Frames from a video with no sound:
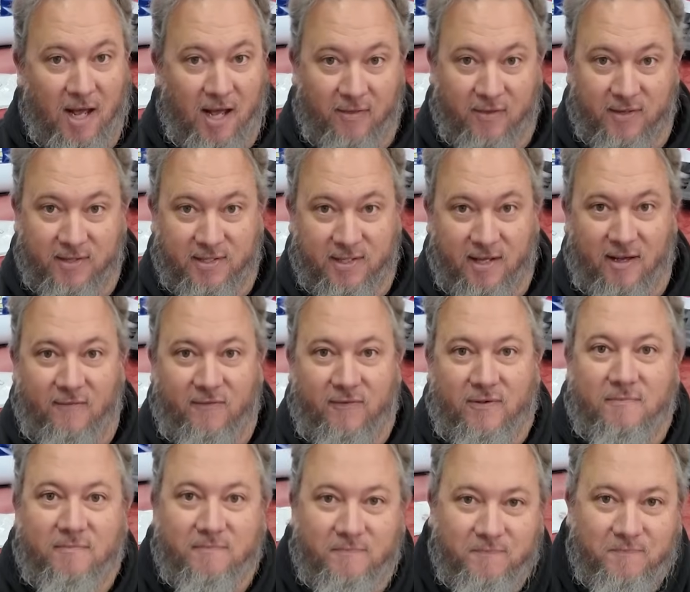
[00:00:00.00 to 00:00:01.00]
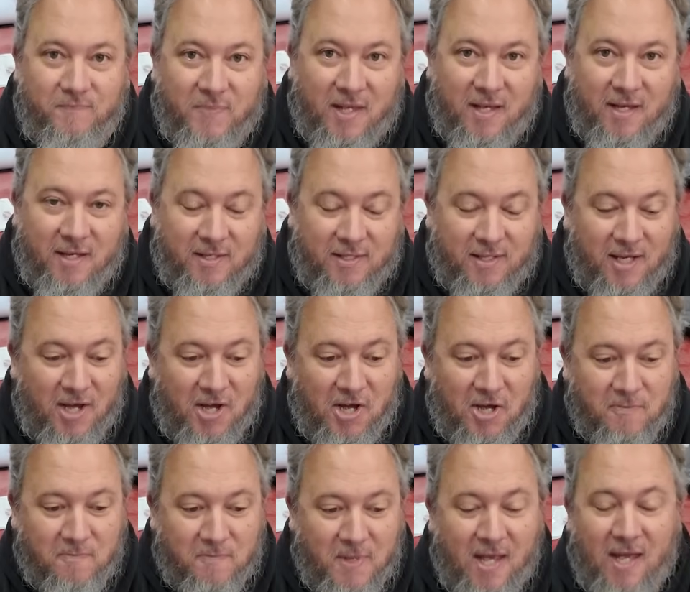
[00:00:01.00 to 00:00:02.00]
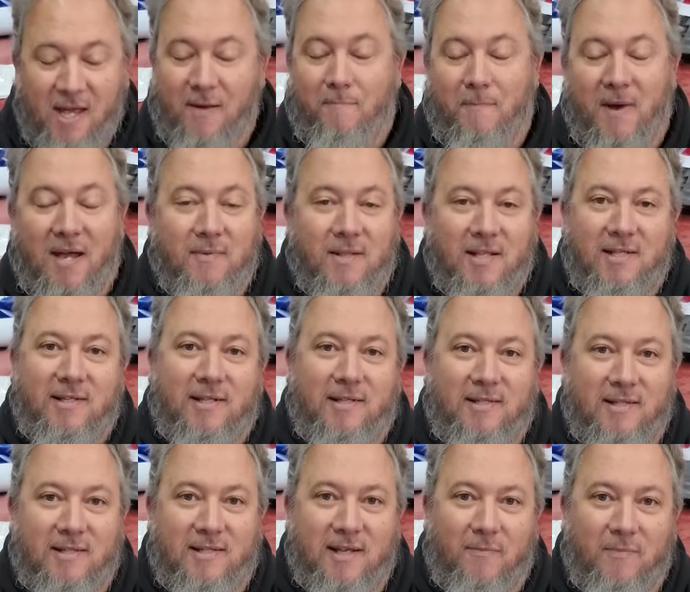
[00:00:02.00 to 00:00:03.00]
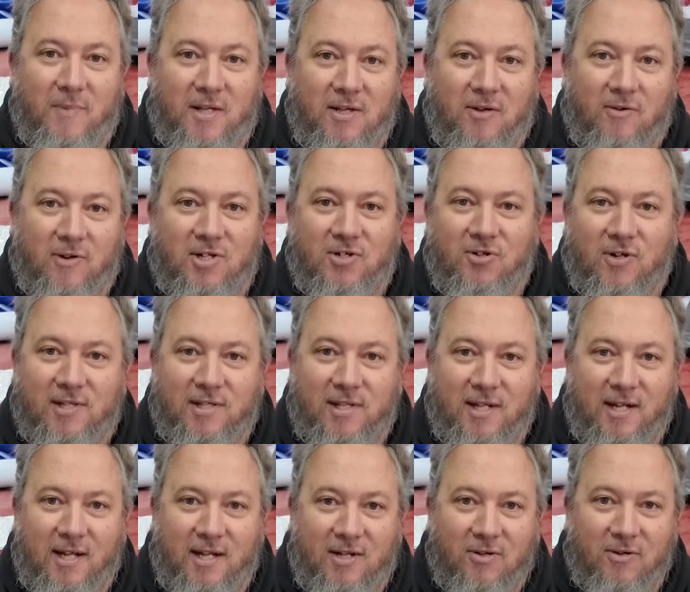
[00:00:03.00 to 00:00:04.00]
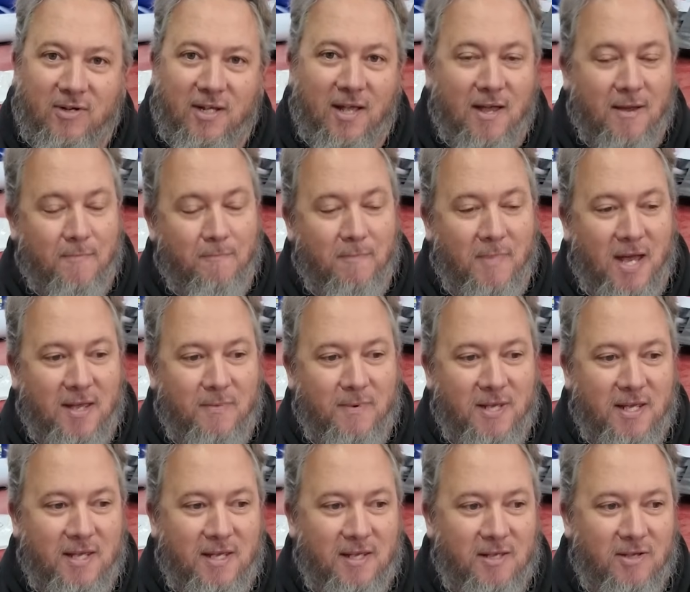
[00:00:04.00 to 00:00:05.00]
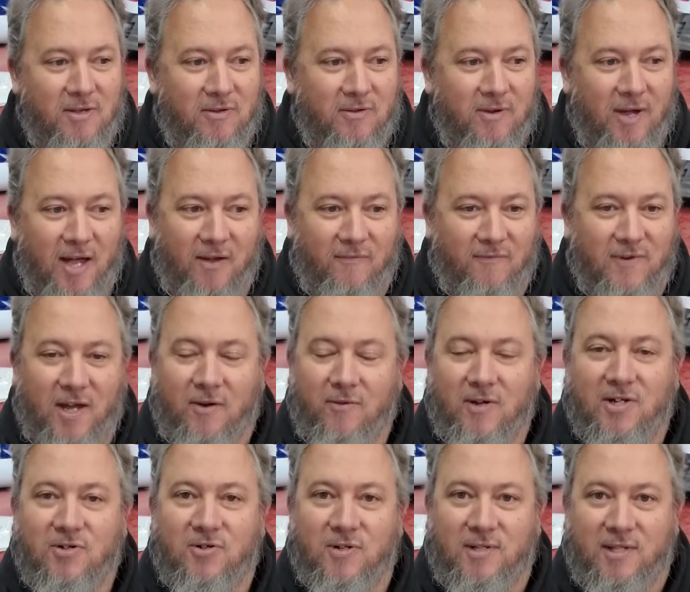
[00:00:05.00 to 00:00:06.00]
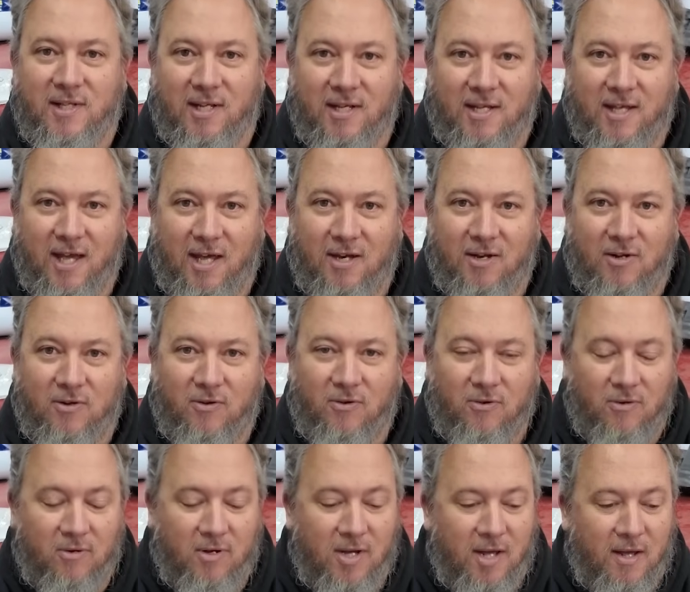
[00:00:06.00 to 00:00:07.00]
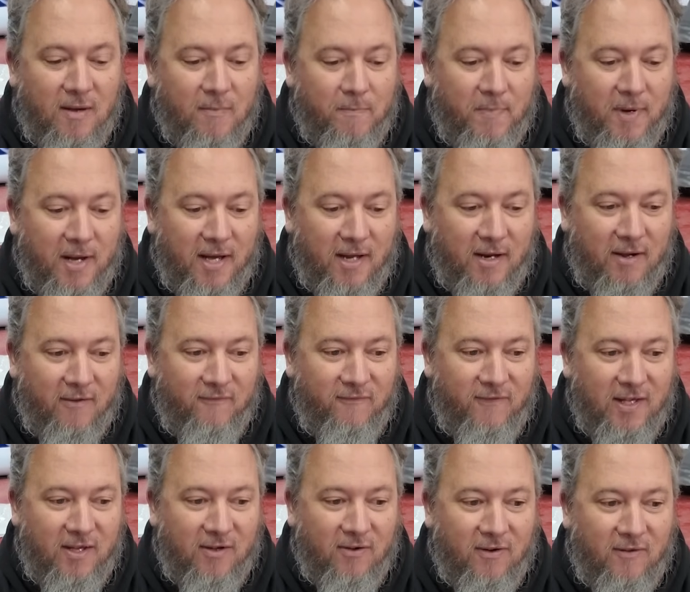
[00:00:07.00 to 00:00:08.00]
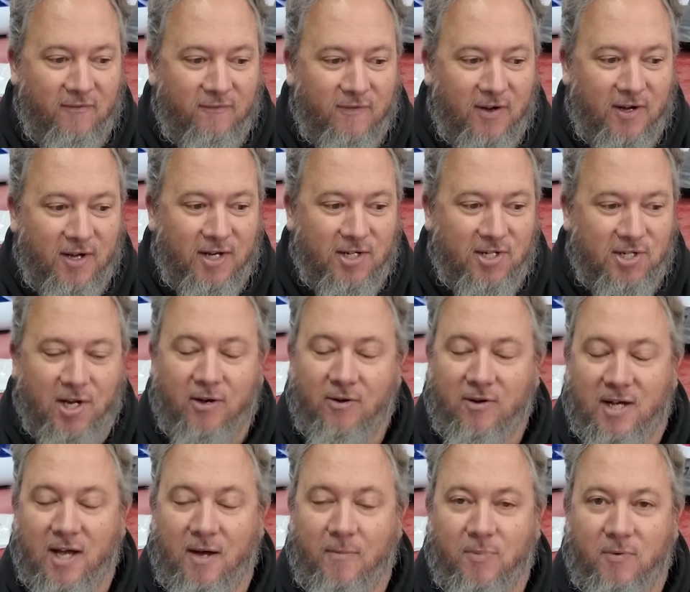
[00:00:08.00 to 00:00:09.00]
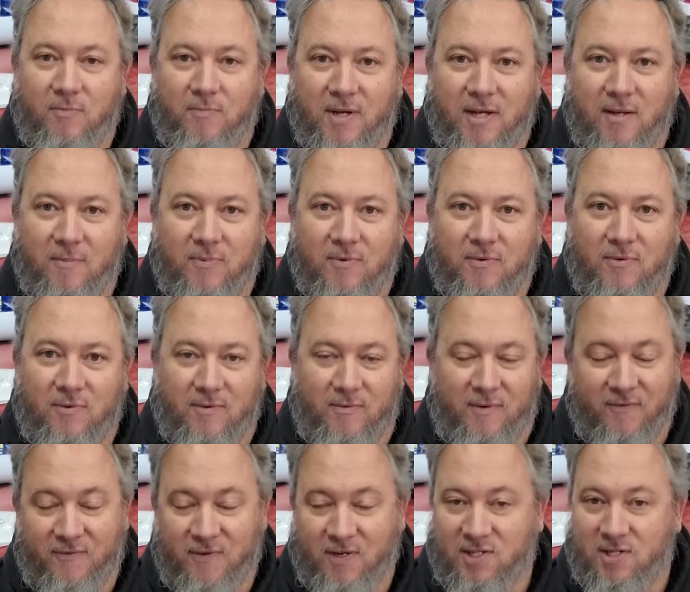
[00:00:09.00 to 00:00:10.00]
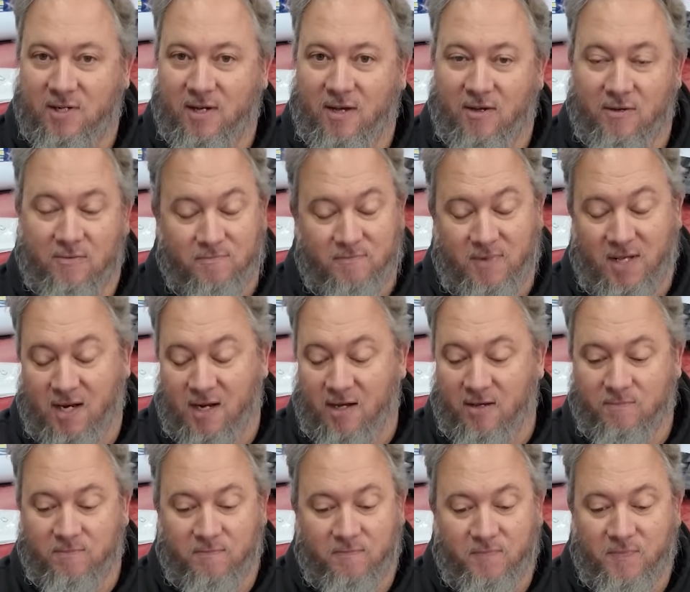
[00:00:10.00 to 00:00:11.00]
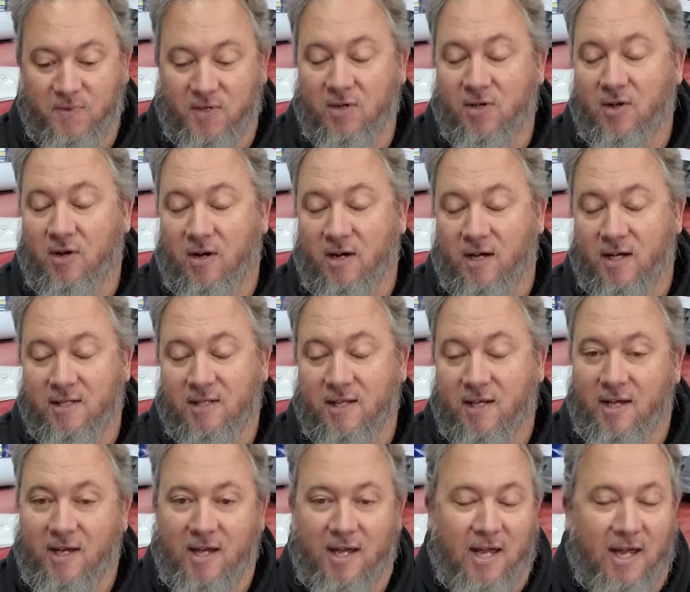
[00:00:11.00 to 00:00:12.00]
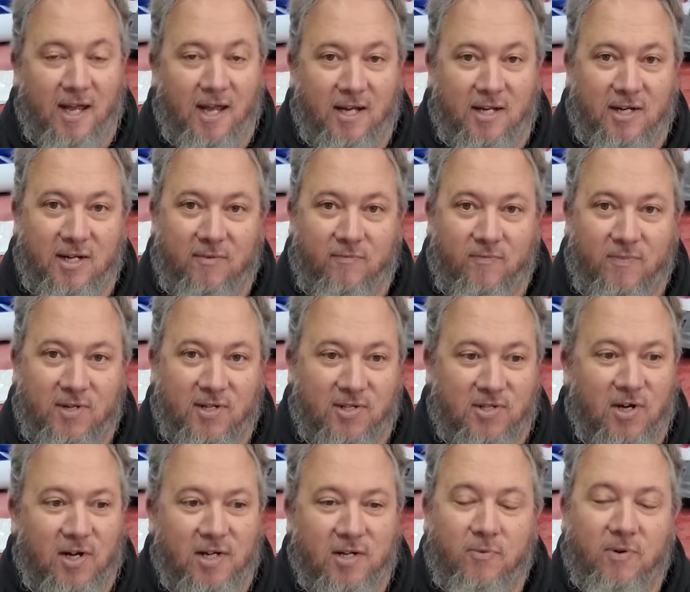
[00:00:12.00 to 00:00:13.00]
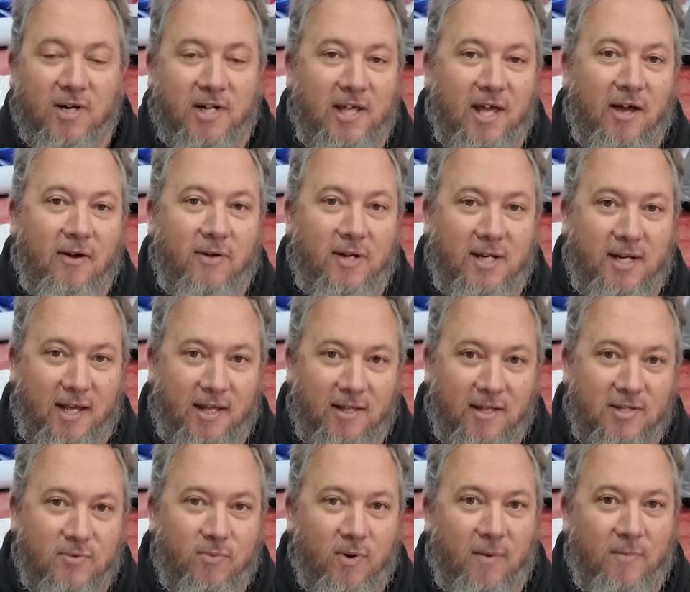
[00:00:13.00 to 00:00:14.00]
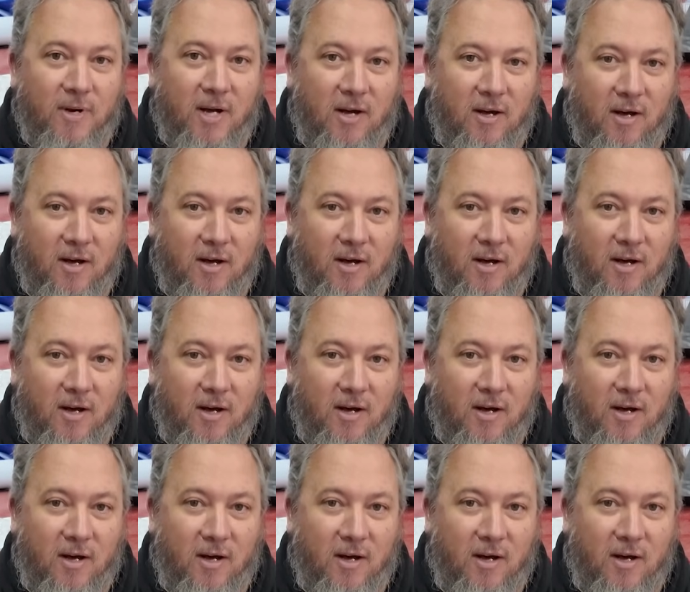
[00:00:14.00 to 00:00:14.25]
other stuff. So maybe this isn't something you're interested in doing. Maybe you have no interest in CAD at all, but I figure if I show a couple people, if I show, you guys, and you decide you want to go down this rabbit